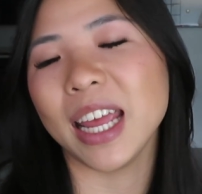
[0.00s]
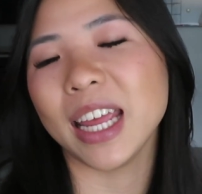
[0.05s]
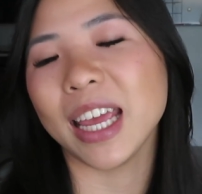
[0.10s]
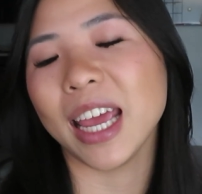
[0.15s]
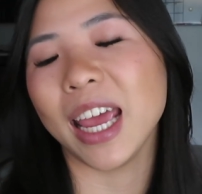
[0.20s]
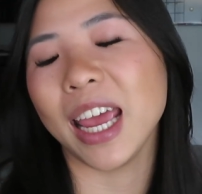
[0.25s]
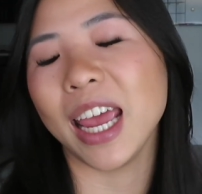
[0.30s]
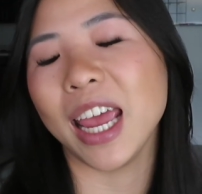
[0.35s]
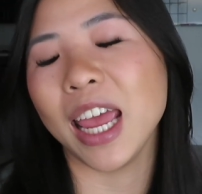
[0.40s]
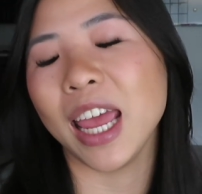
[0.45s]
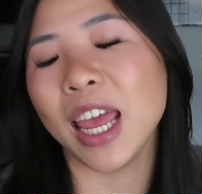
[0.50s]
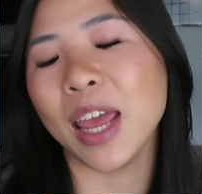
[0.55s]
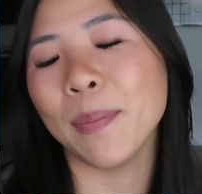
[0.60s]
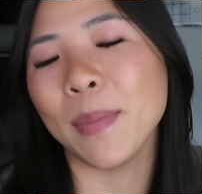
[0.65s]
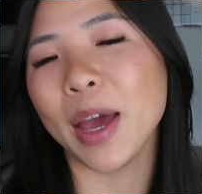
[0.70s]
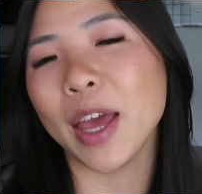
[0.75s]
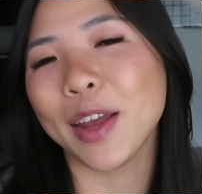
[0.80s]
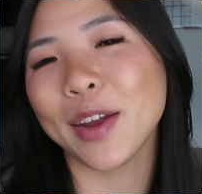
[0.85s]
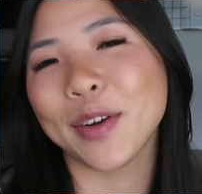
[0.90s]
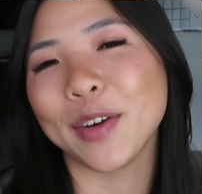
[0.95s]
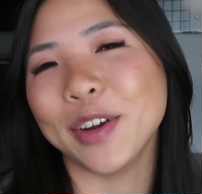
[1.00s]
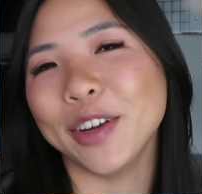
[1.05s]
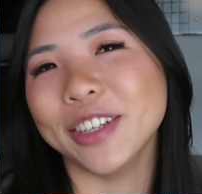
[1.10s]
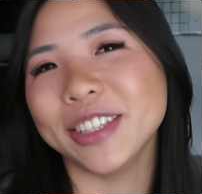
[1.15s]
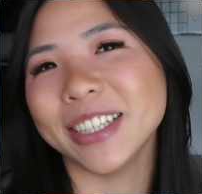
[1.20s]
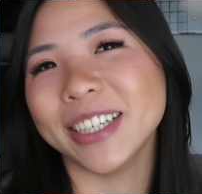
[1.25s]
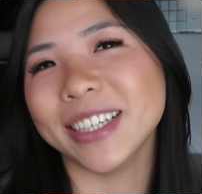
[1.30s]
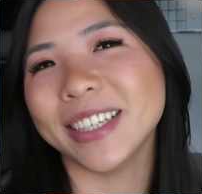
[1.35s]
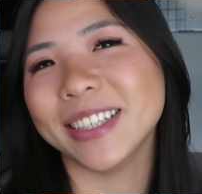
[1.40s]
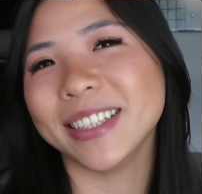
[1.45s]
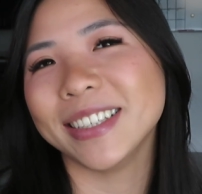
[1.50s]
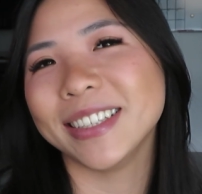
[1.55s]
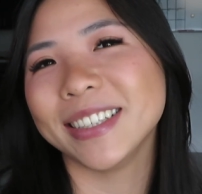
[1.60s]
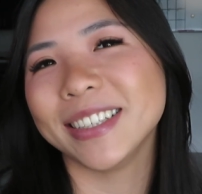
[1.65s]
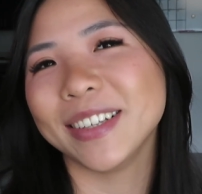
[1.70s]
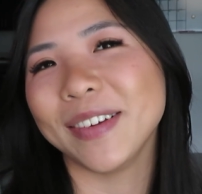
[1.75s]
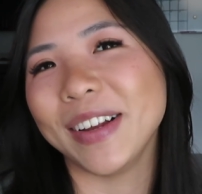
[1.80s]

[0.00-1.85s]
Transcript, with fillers: aka my cruises,